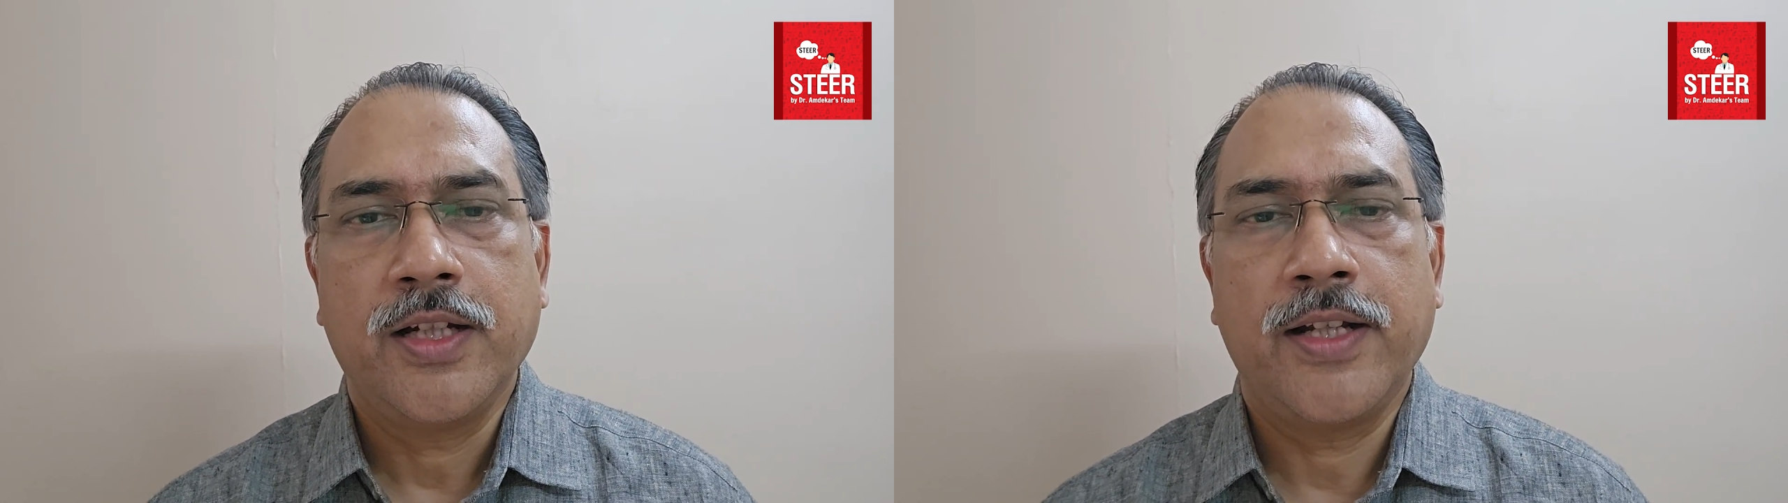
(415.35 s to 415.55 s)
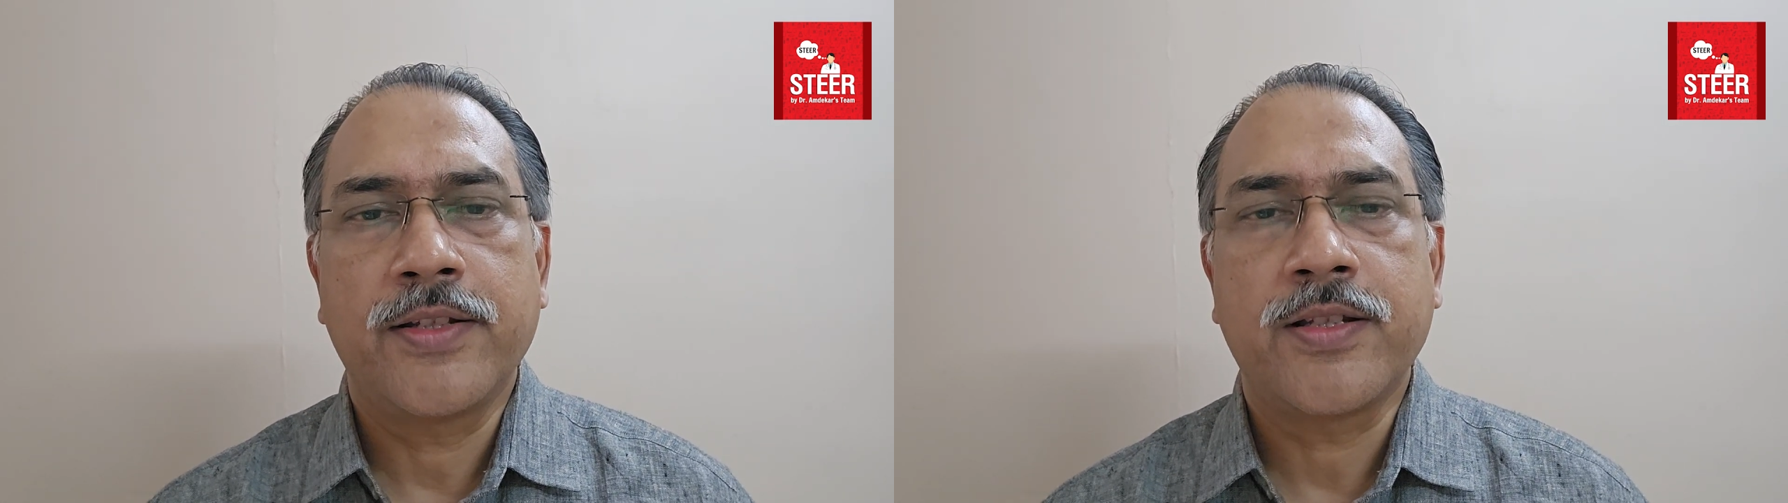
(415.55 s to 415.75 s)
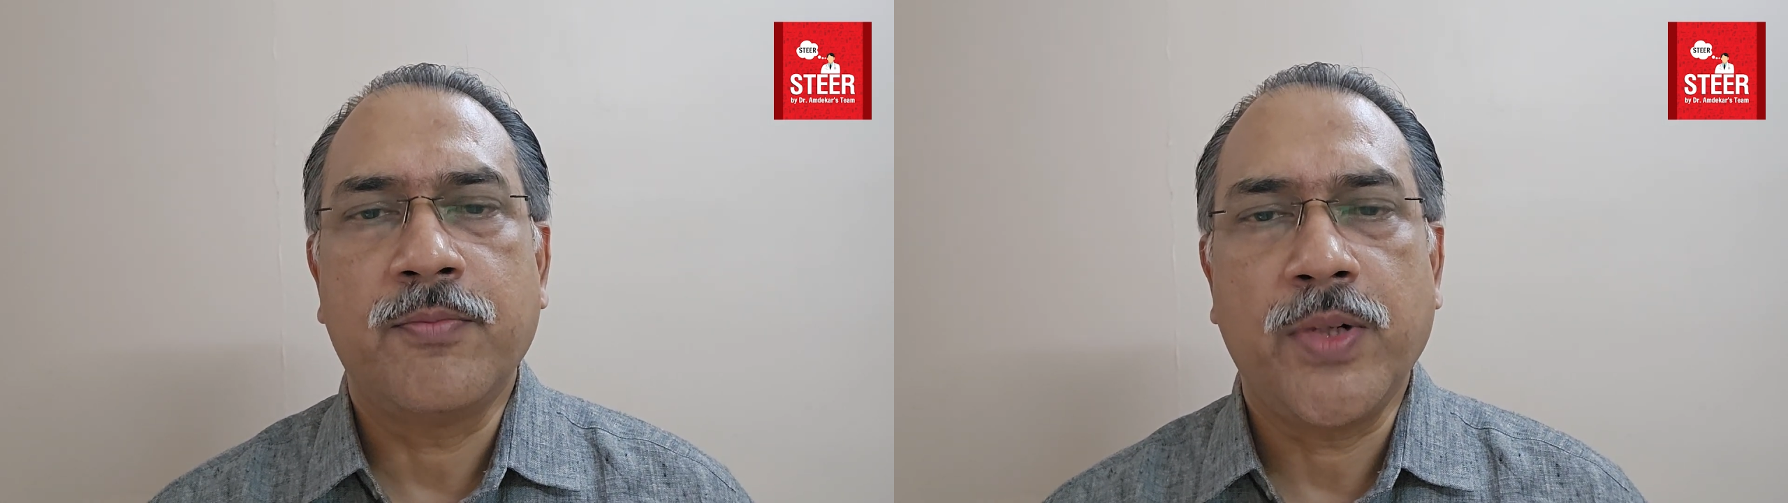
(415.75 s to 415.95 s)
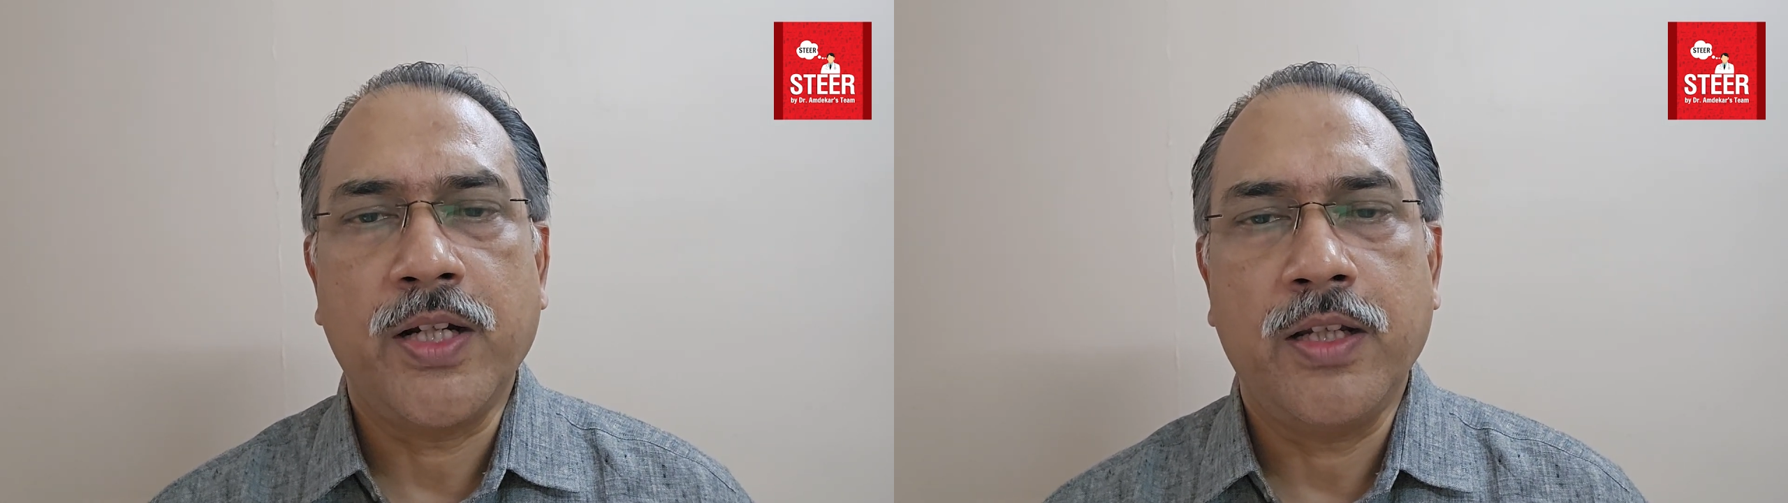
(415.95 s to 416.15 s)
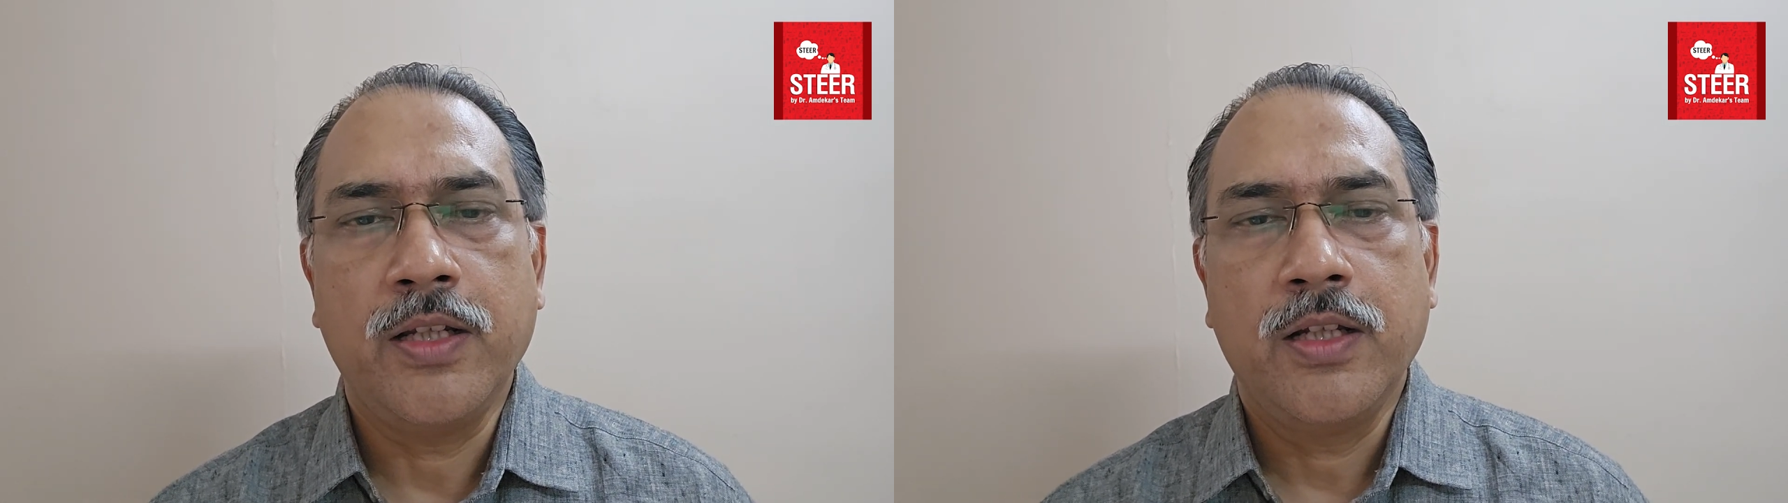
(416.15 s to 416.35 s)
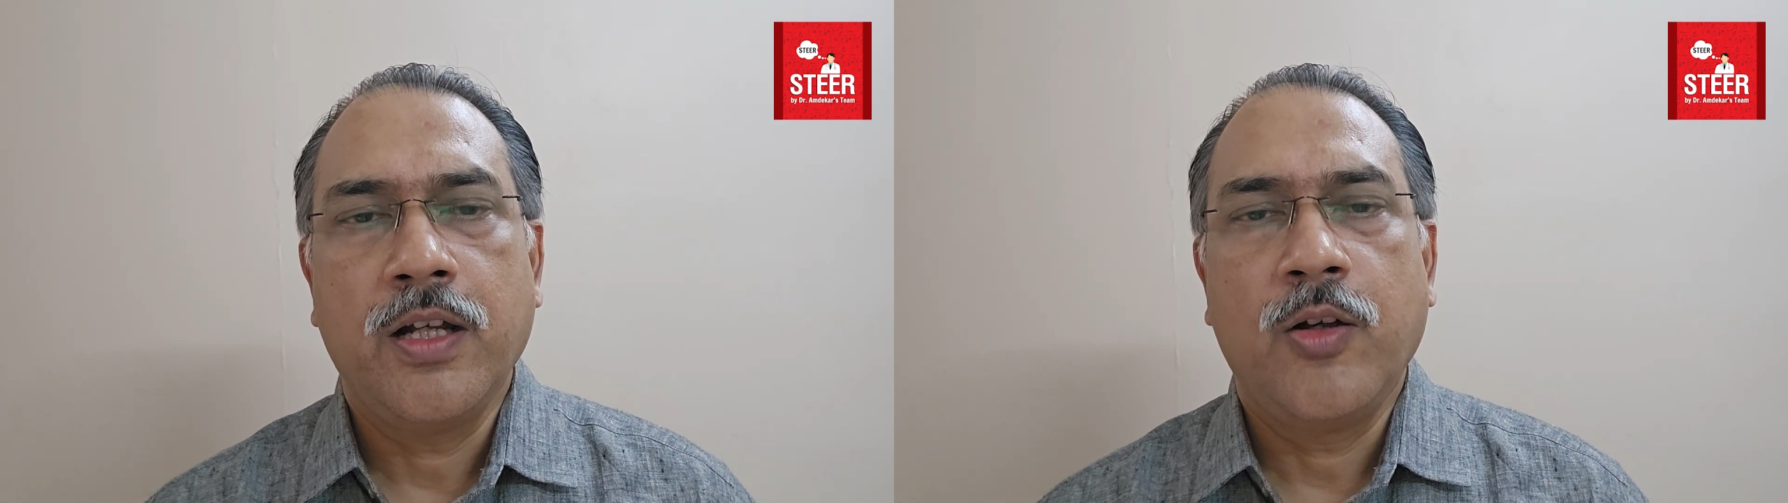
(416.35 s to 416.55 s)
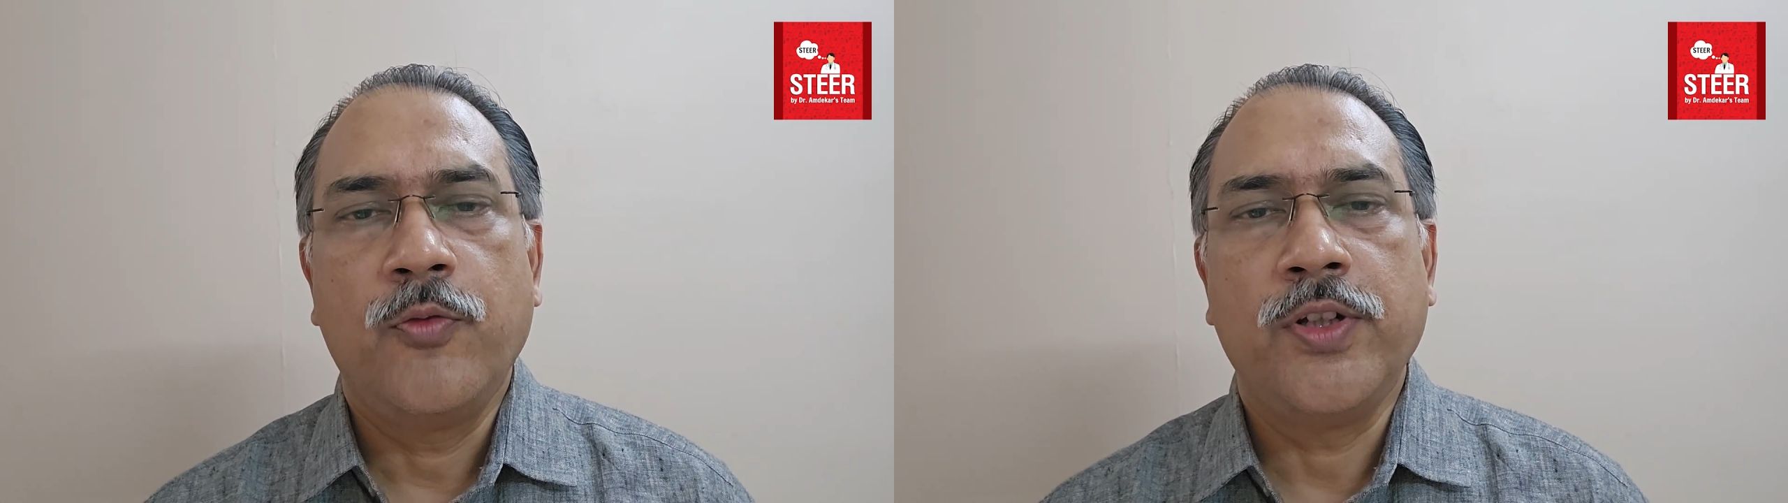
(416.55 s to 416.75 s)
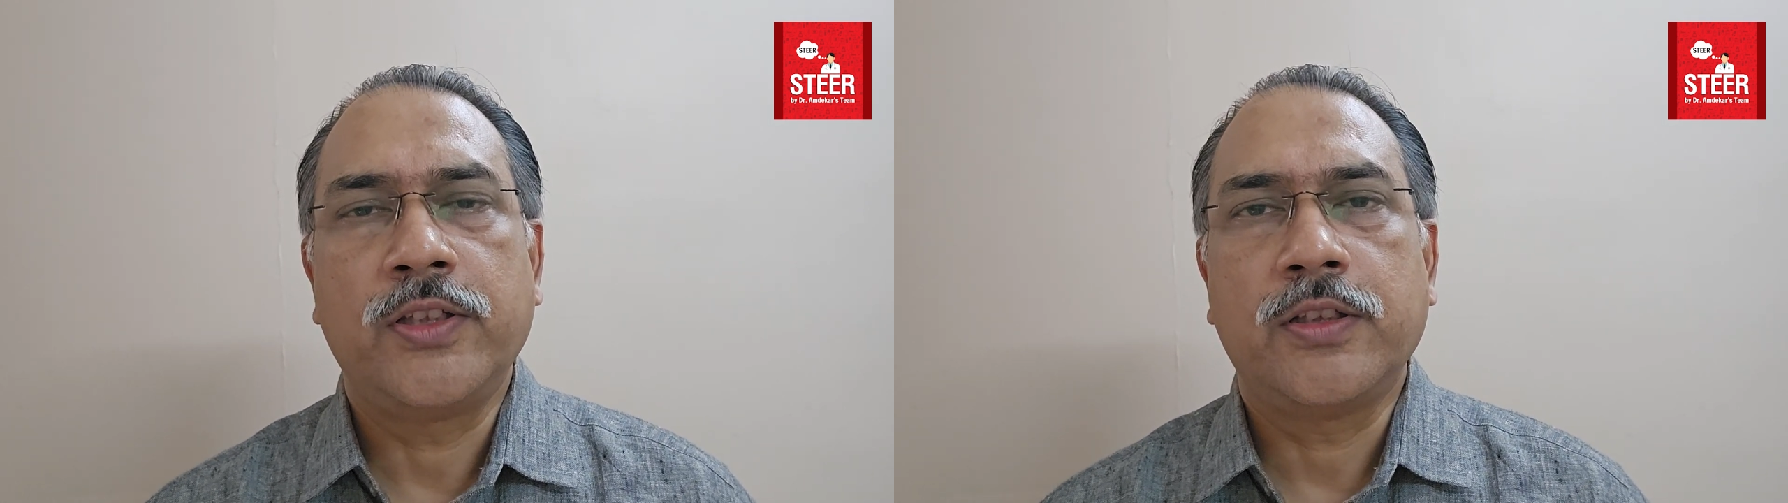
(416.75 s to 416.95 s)
And somebody
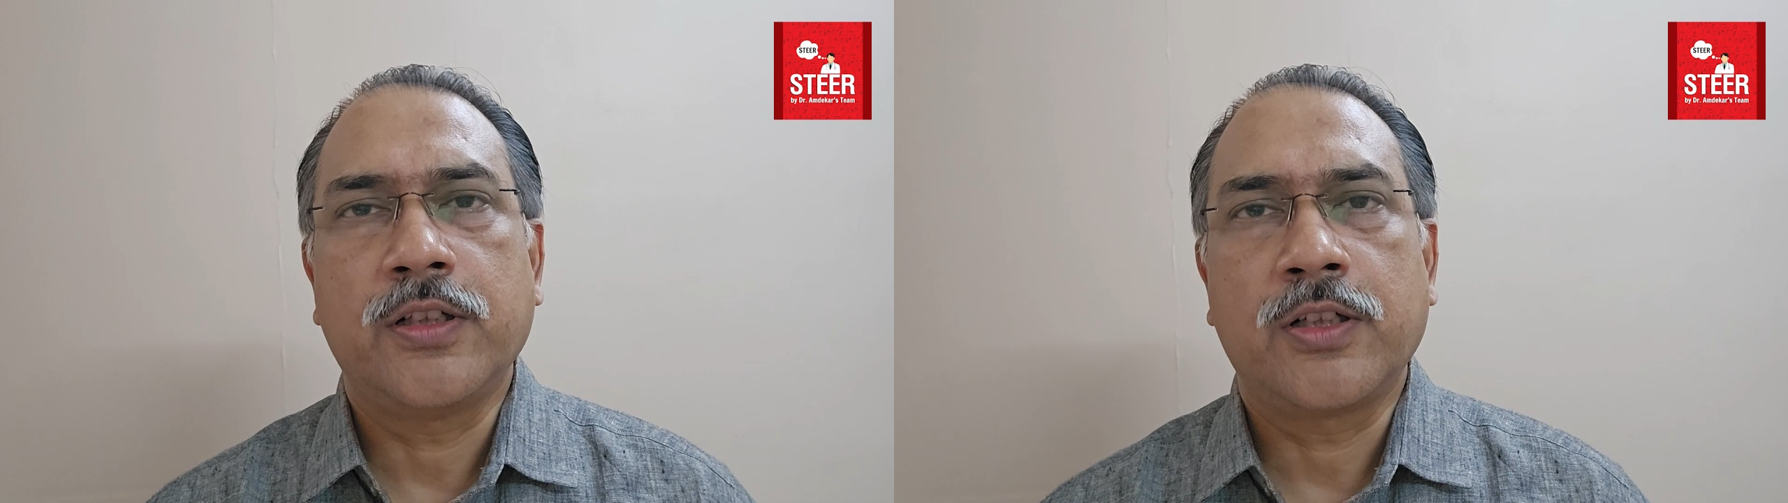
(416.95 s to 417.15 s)
with